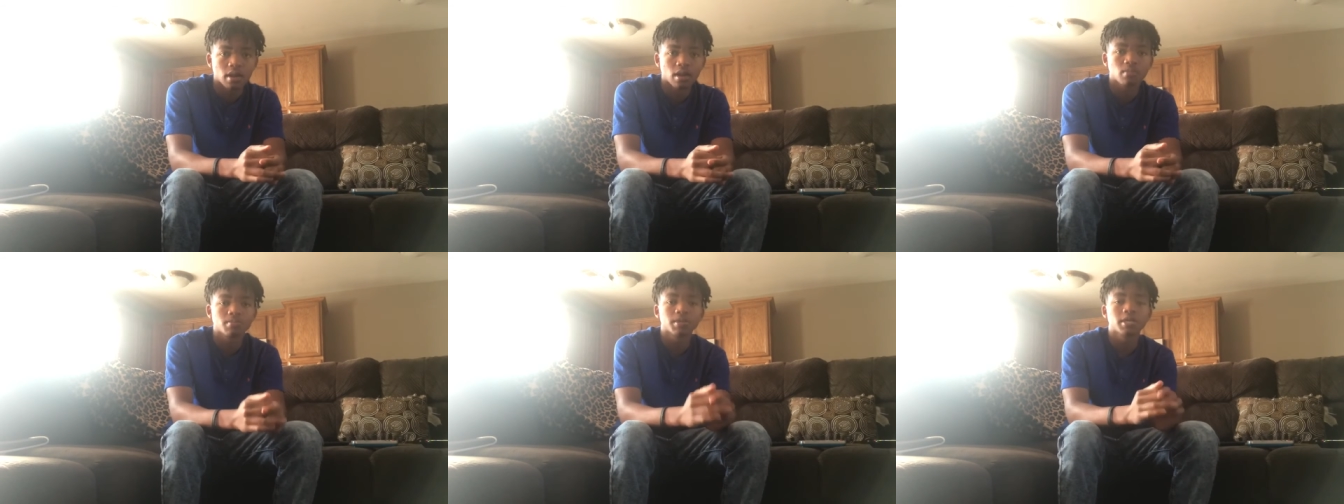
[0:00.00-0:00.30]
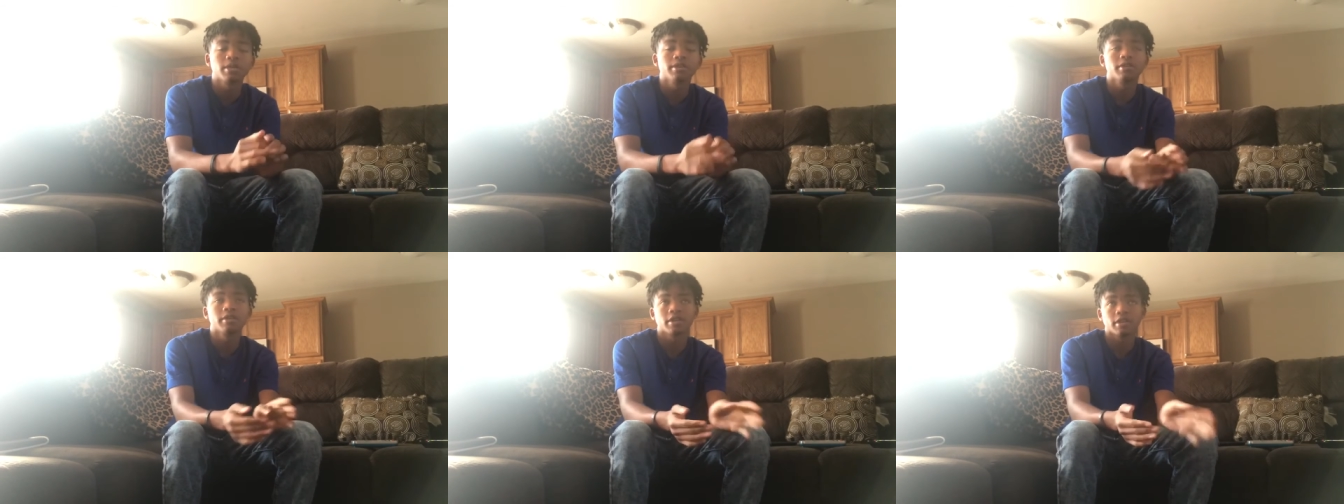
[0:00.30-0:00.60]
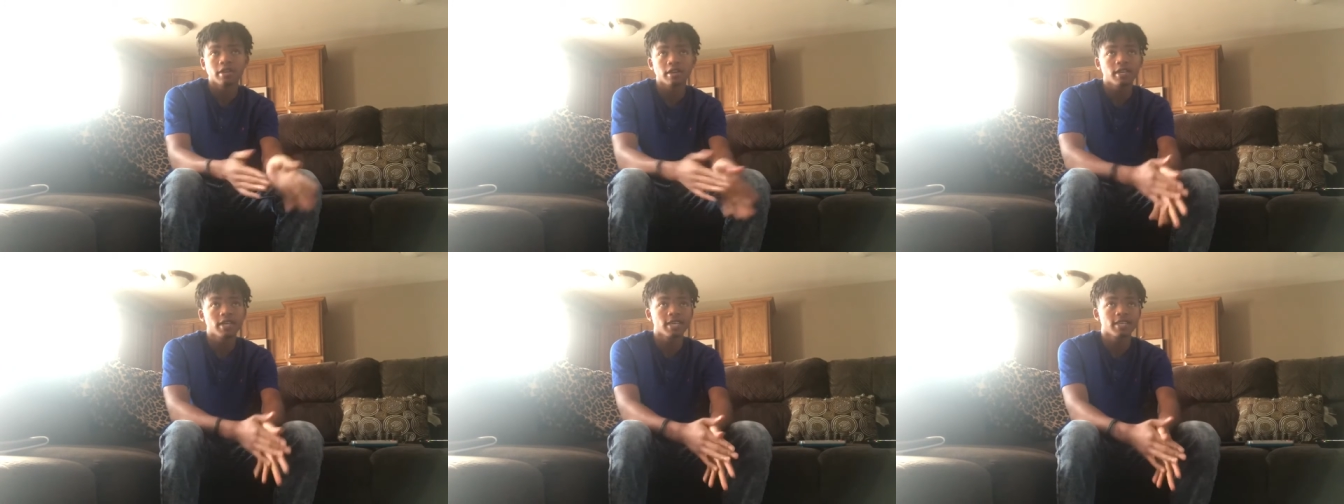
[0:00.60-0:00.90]
I'm still
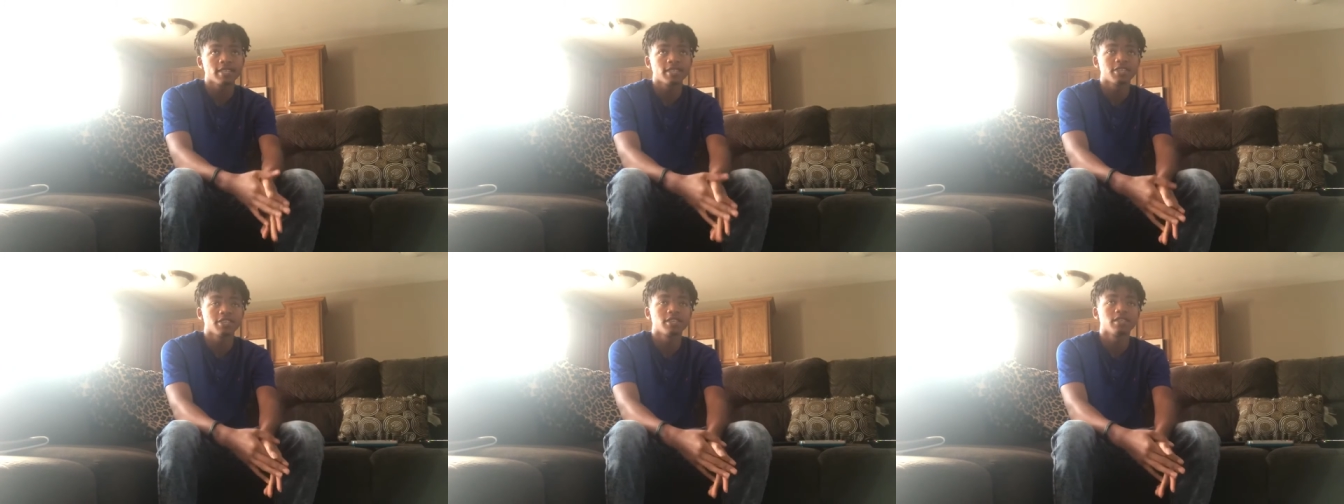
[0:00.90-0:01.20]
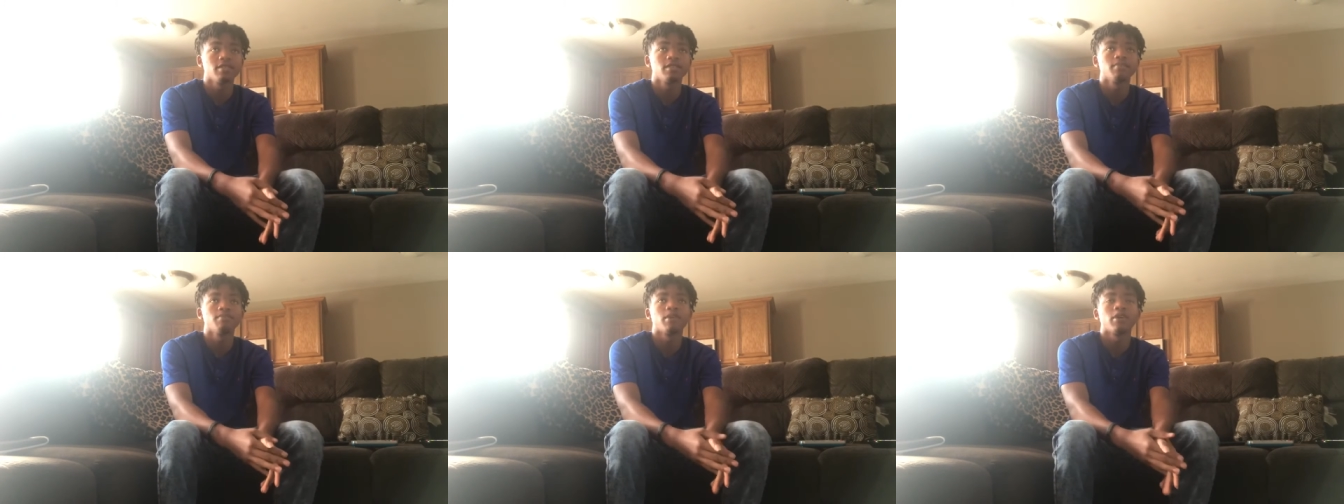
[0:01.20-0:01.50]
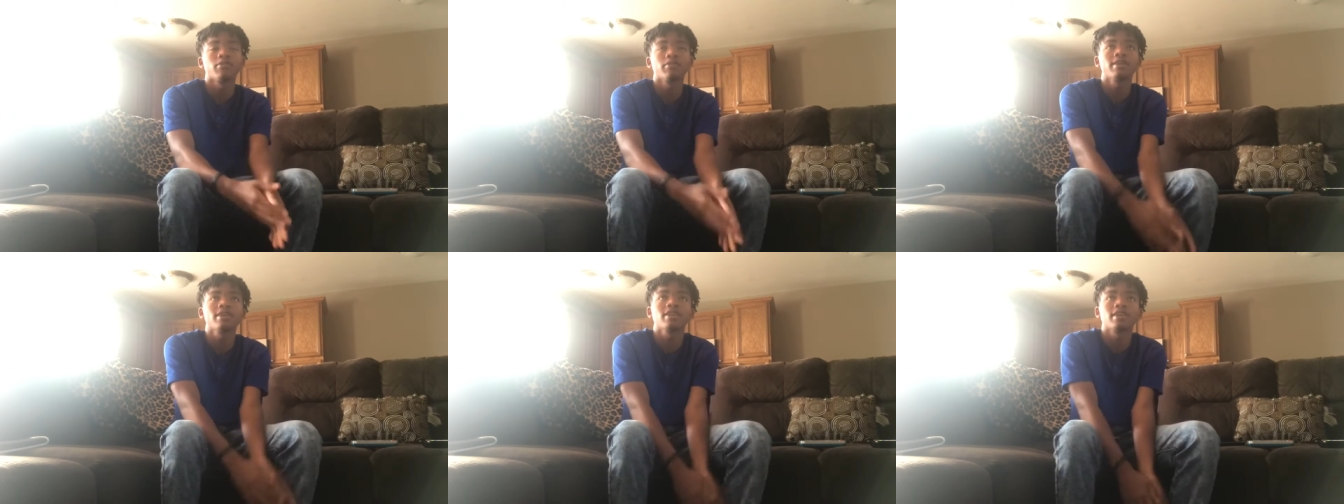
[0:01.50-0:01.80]
good at the shit.
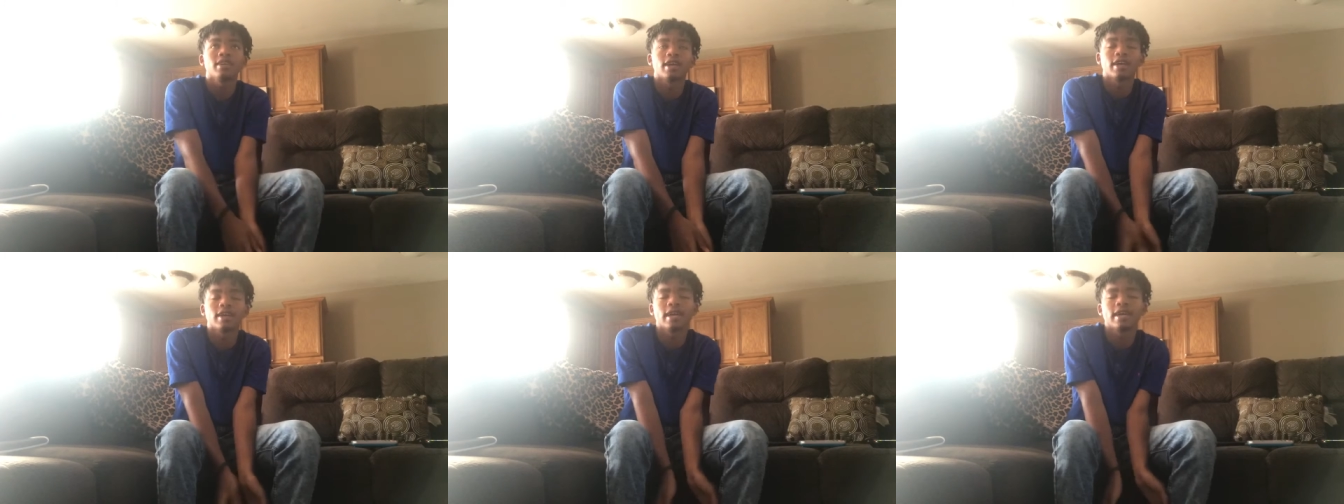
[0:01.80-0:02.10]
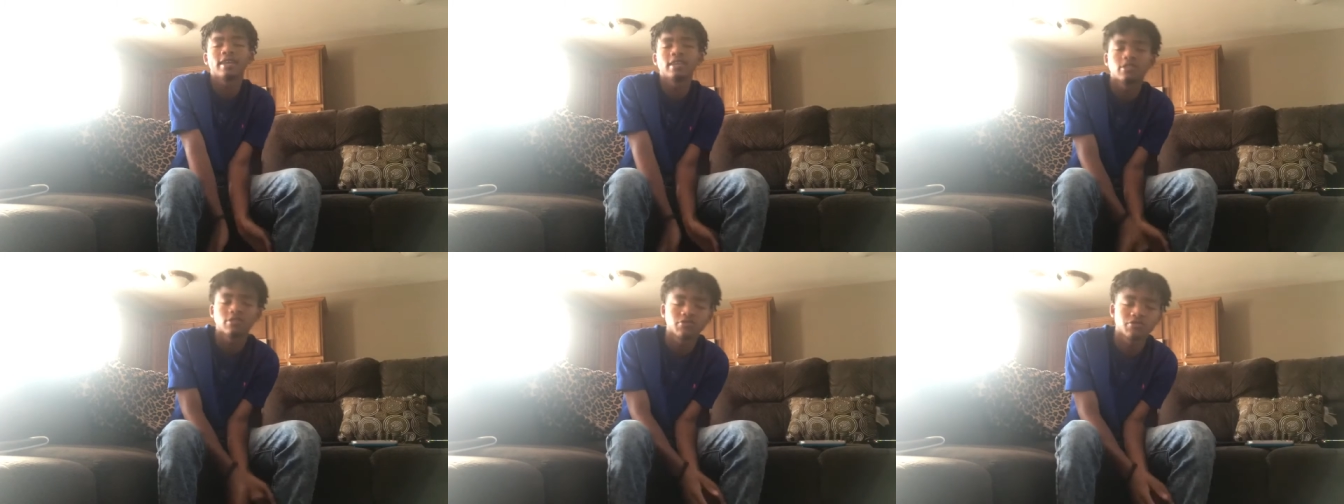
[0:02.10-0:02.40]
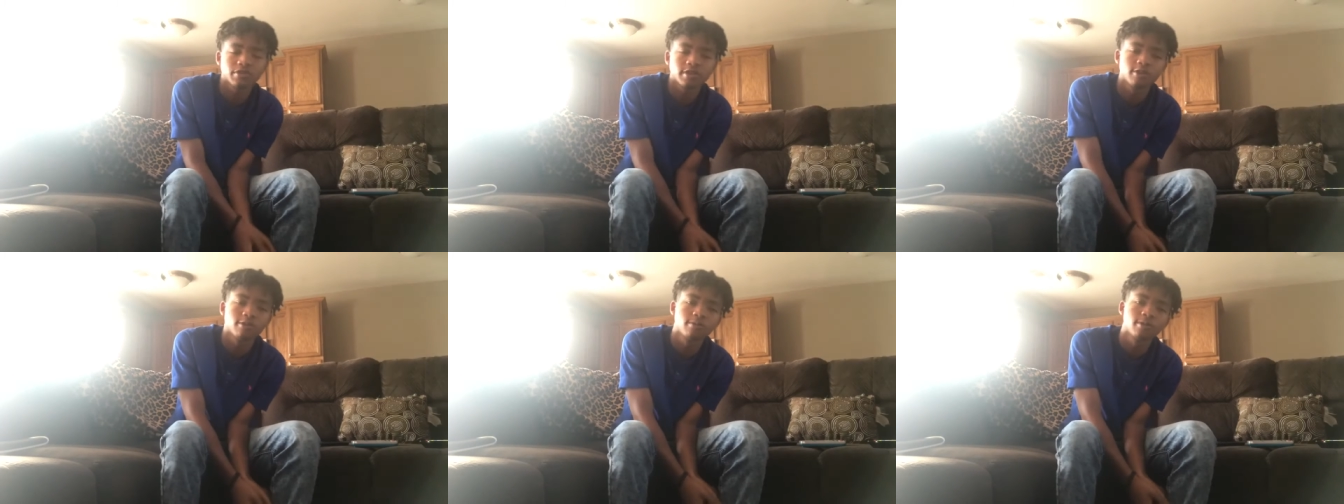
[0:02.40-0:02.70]
My record like
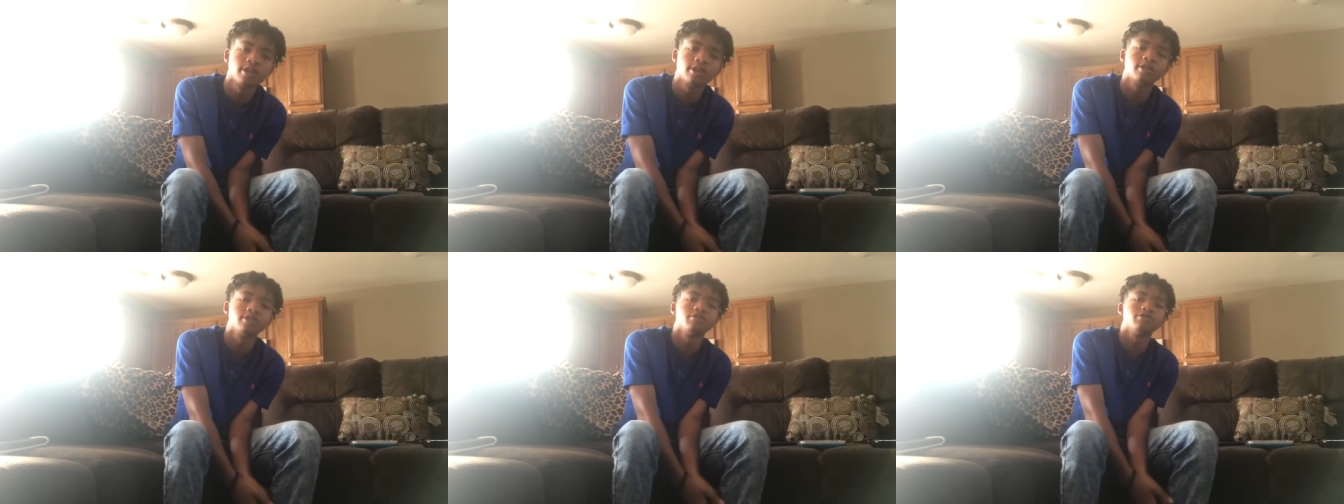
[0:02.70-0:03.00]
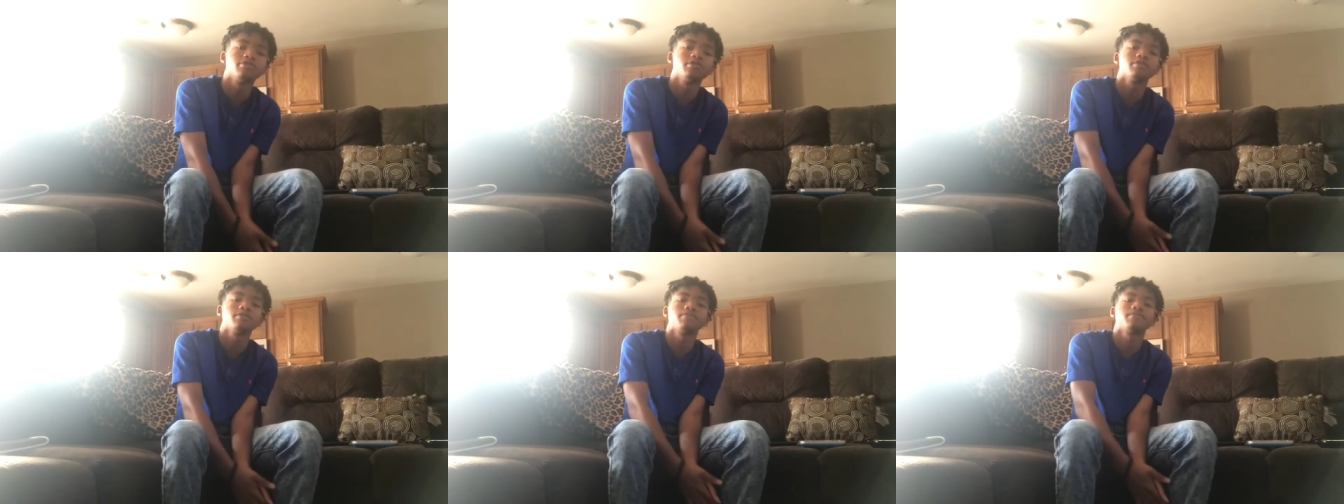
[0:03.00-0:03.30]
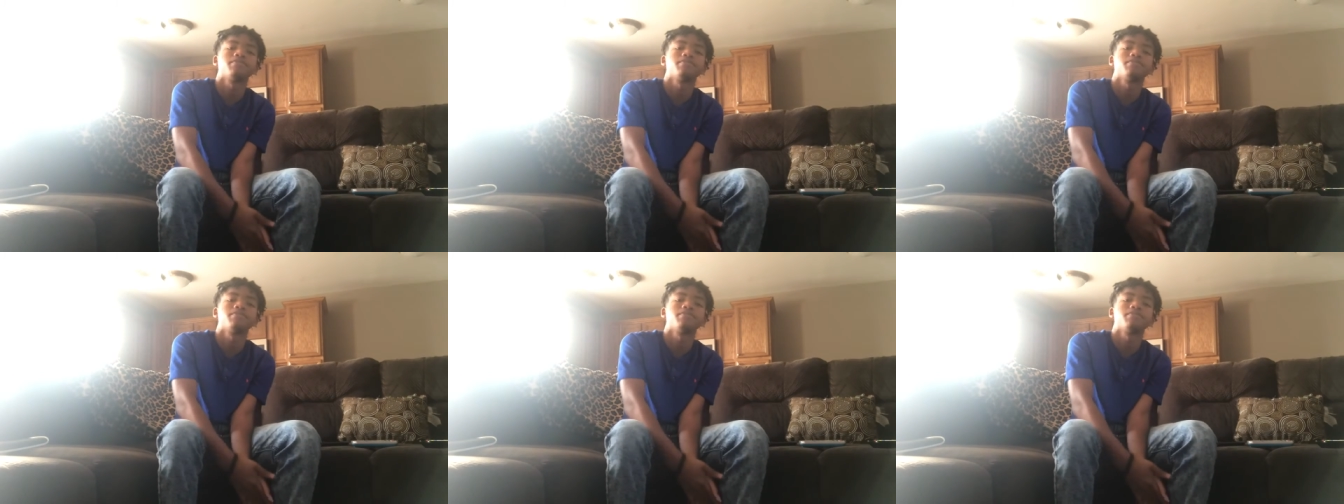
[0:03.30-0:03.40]
800 and 100.